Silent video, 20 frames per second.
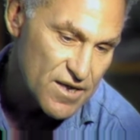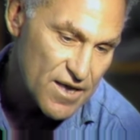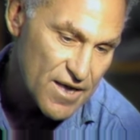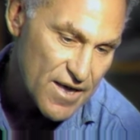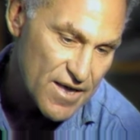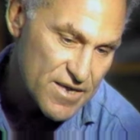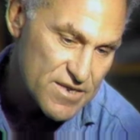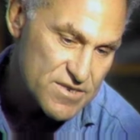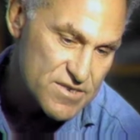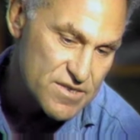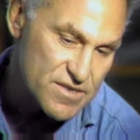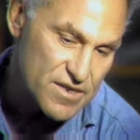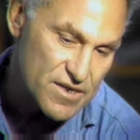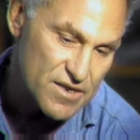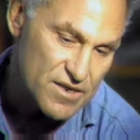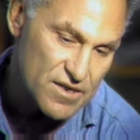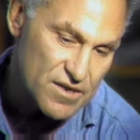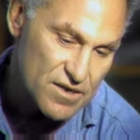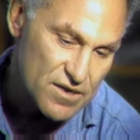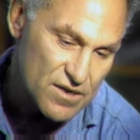as
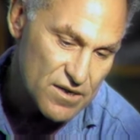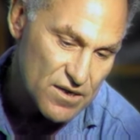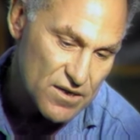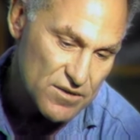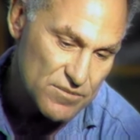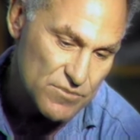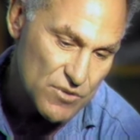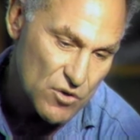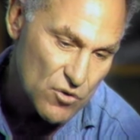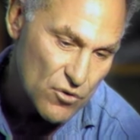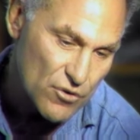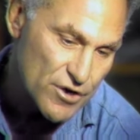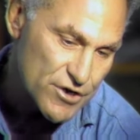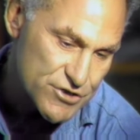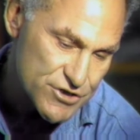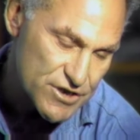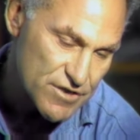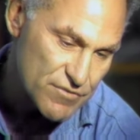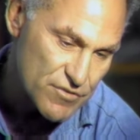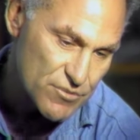the um,
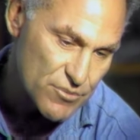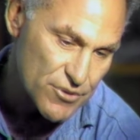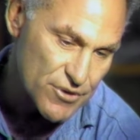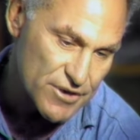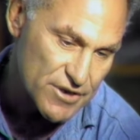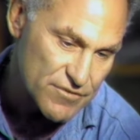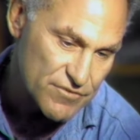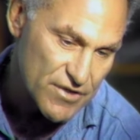origin of the work.